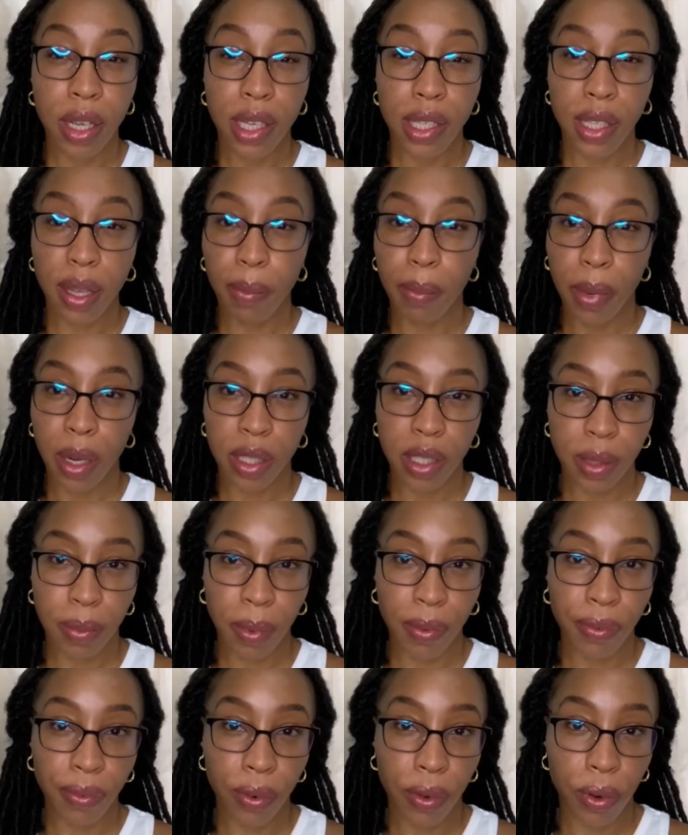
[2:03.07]
some months
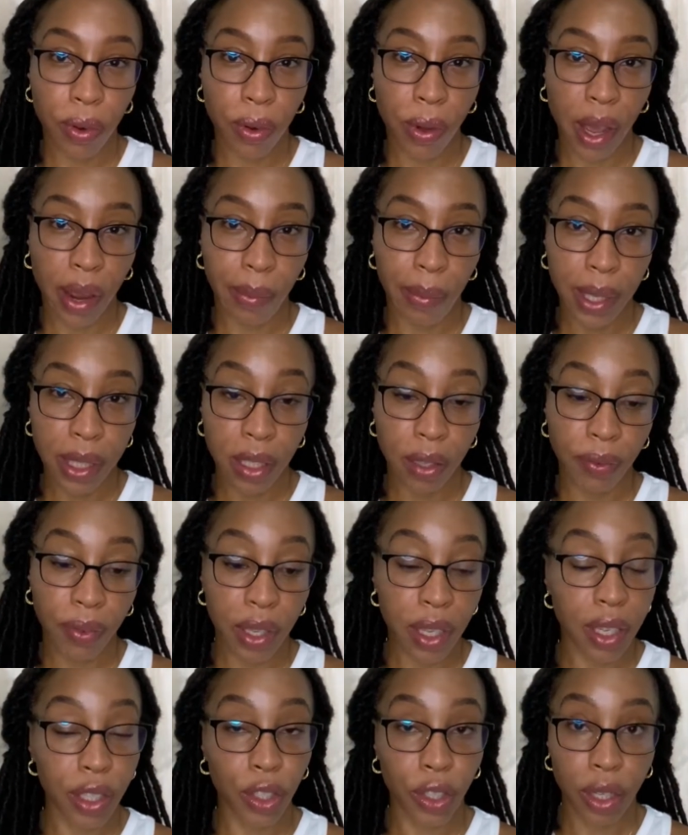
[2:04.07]
before I went on
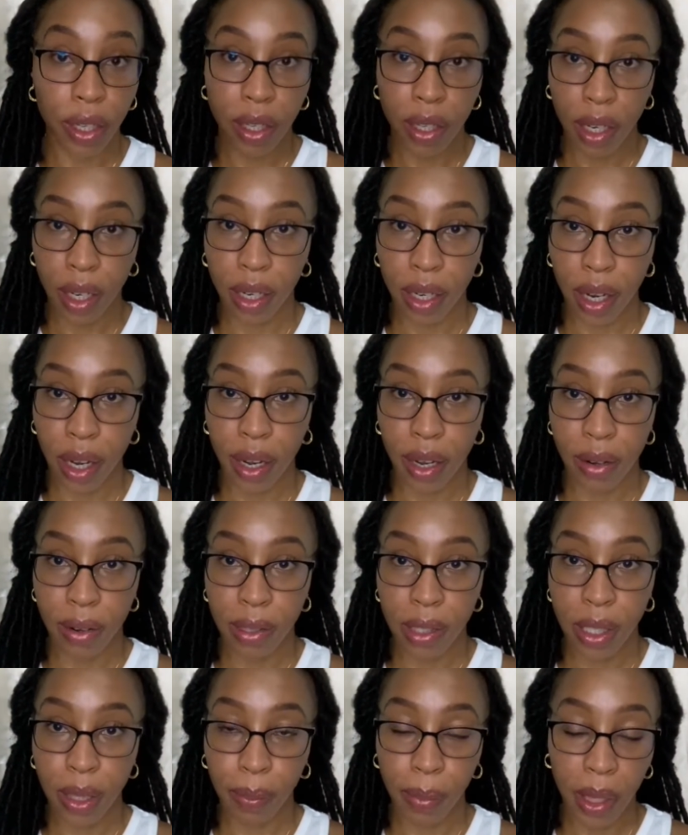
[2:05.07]
vacation and I
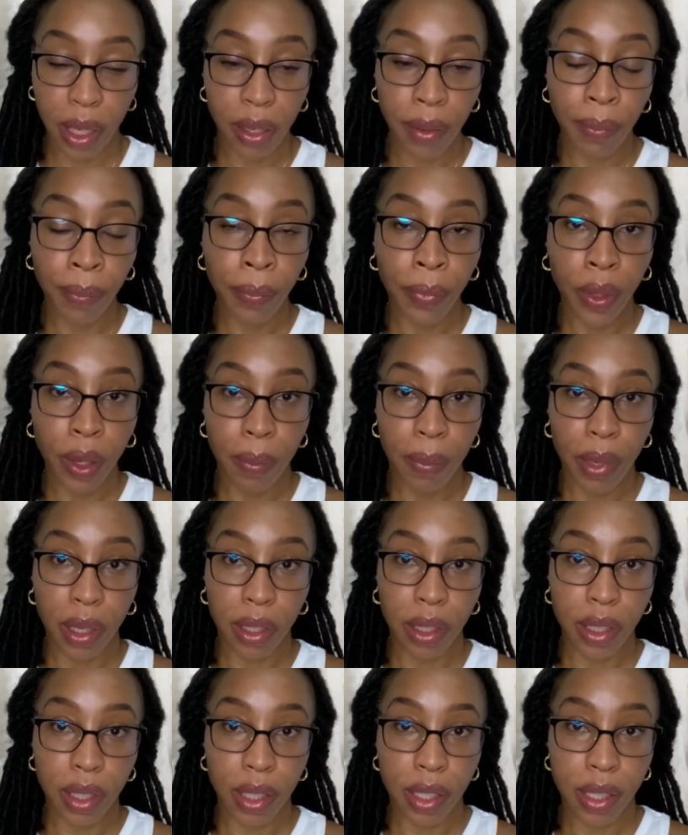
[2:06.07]
lost the bill. But
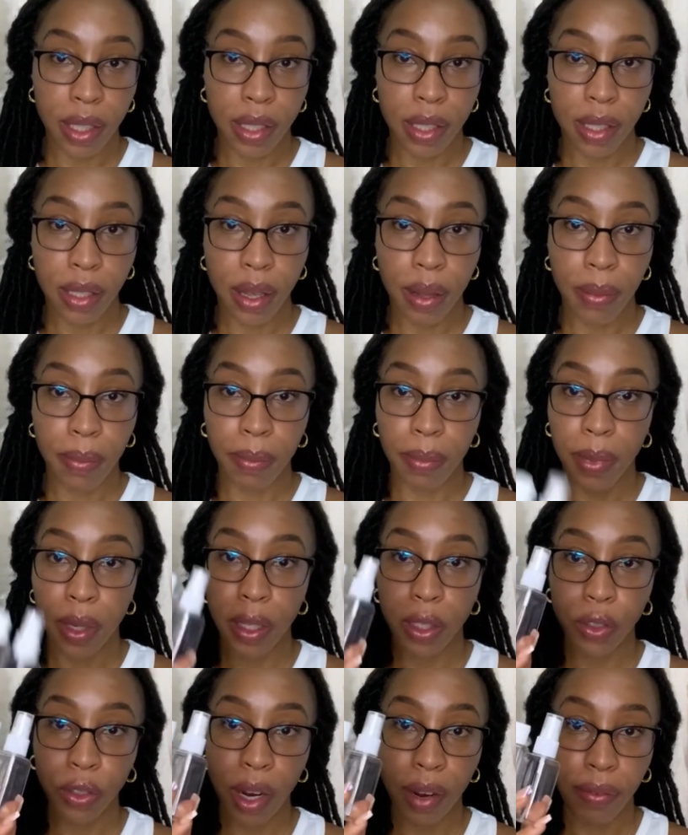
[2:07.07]
it's some um,
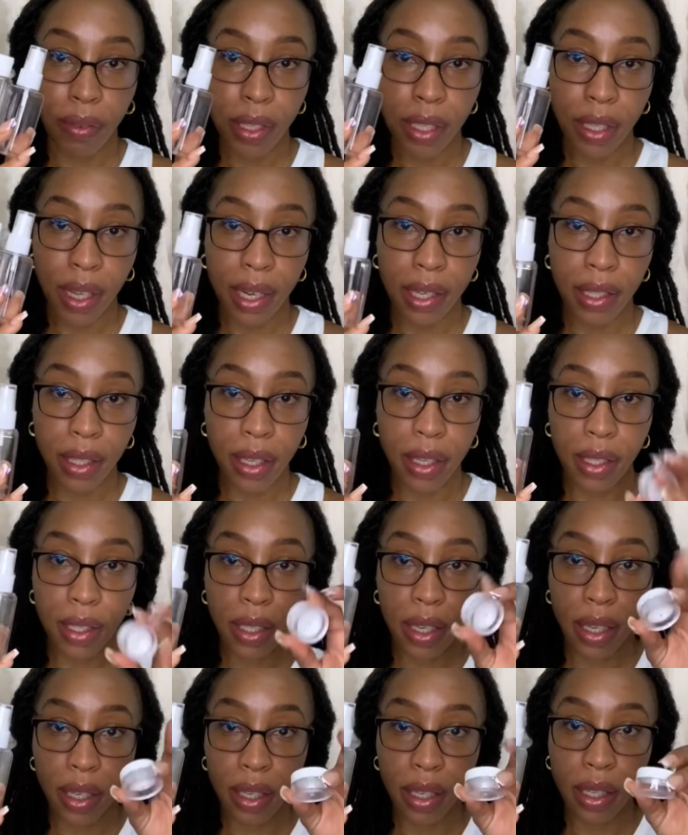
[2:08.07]
travel size
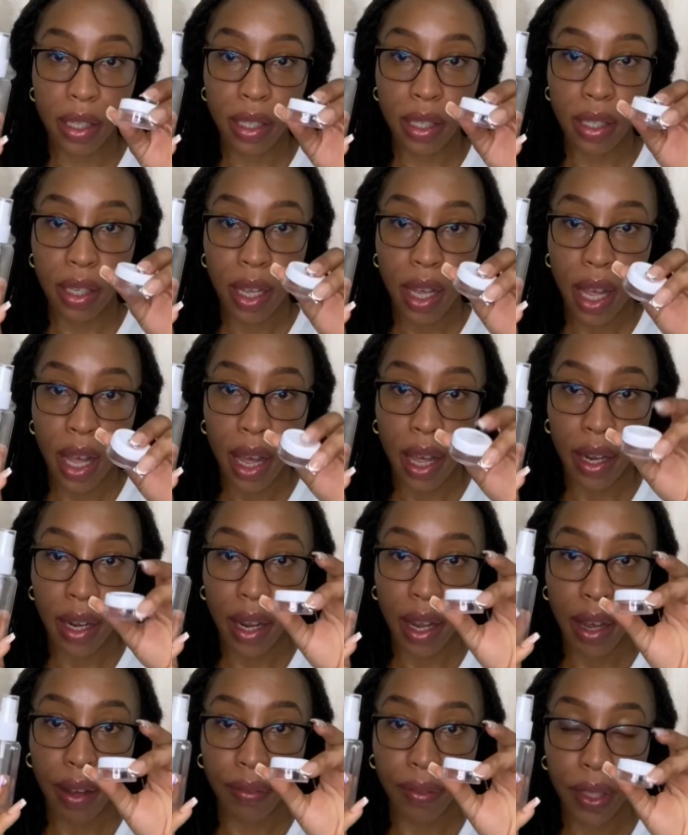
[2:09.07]
containers and they
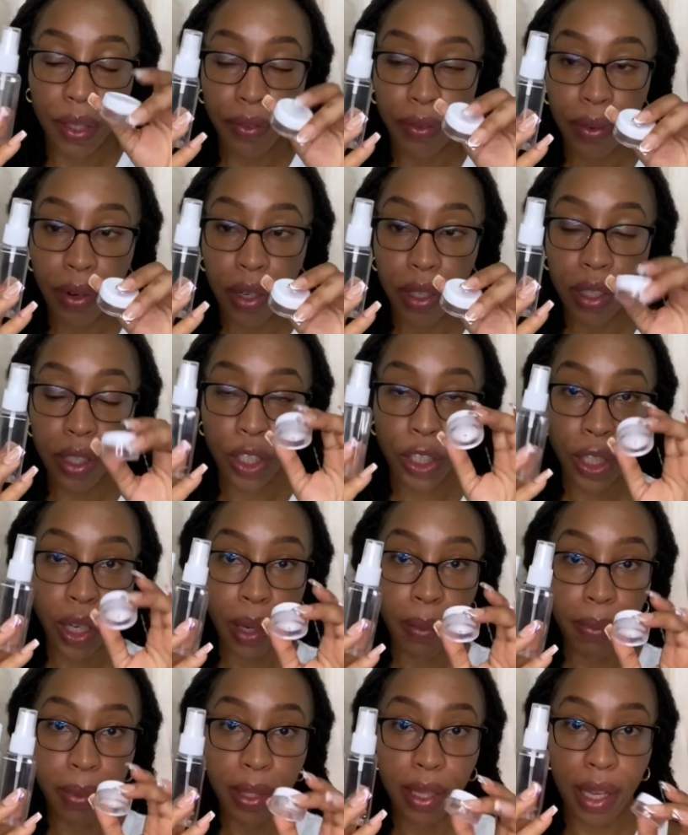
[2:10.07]
have different
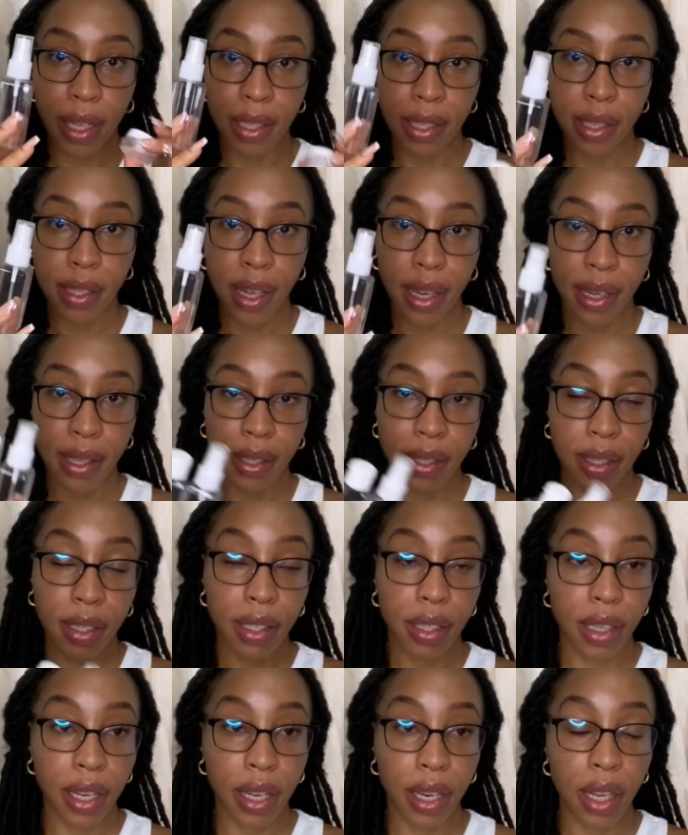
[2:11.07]
shapes and sizes
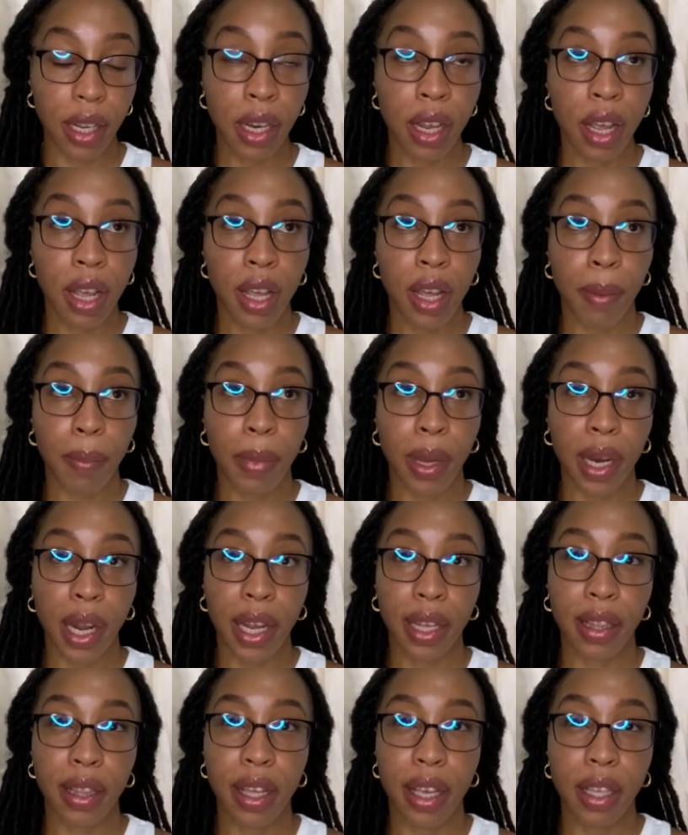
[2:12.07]
in it. But I
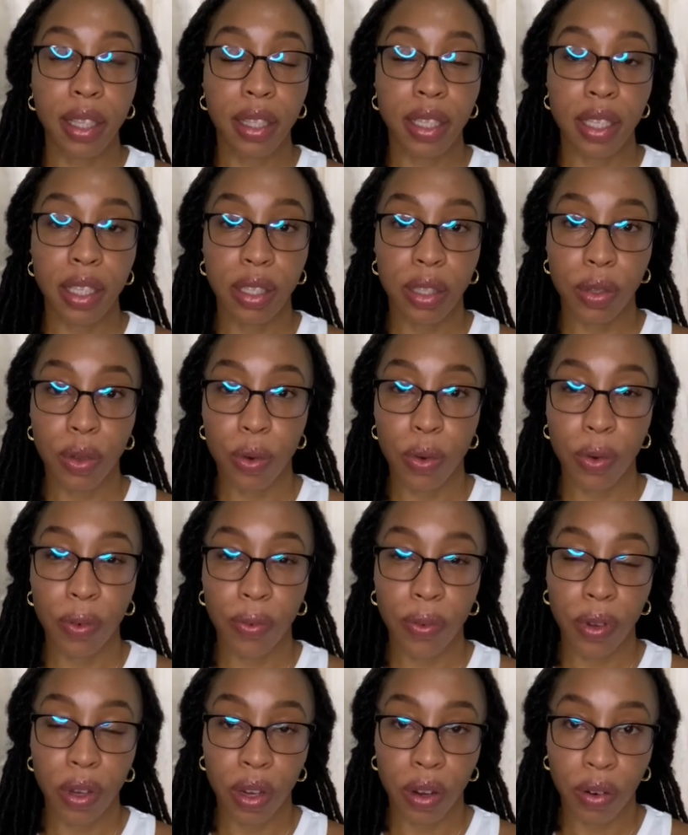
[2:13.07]
think these go
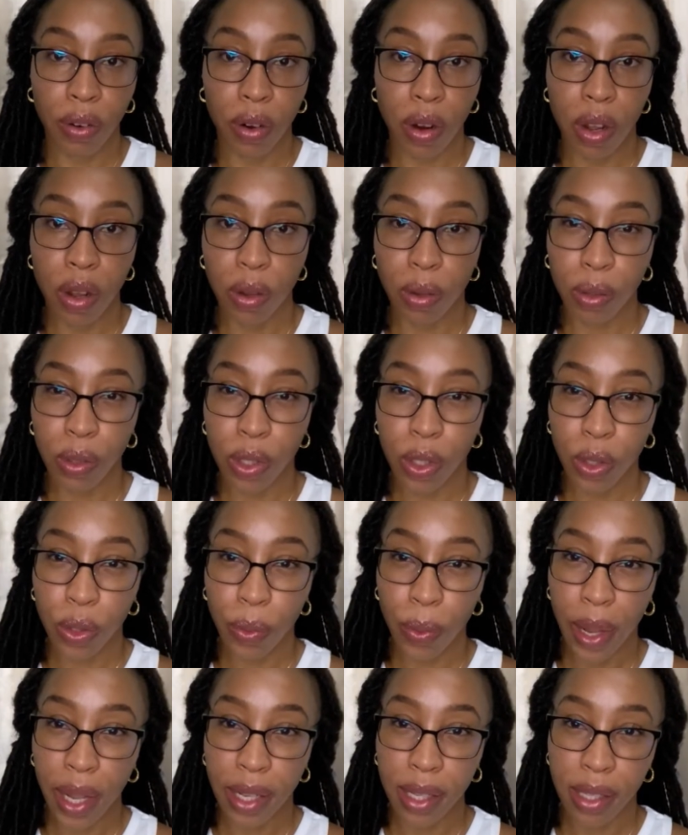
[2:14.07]
for around
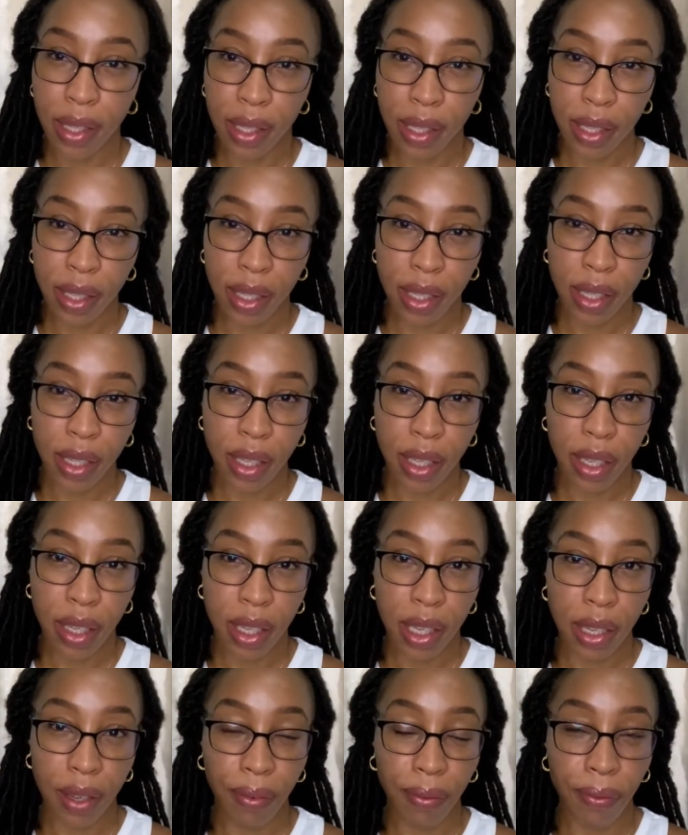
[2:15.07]

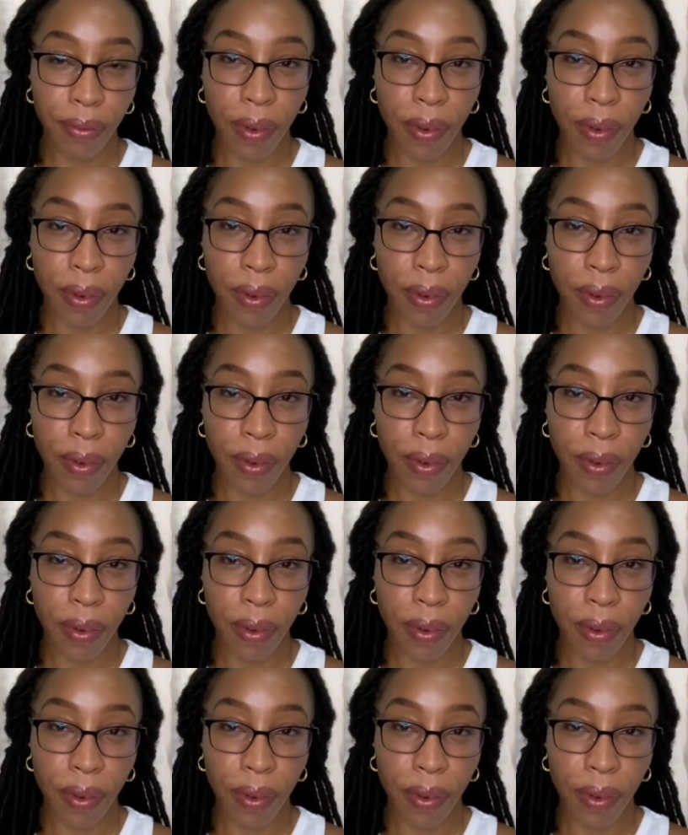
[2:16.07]
$25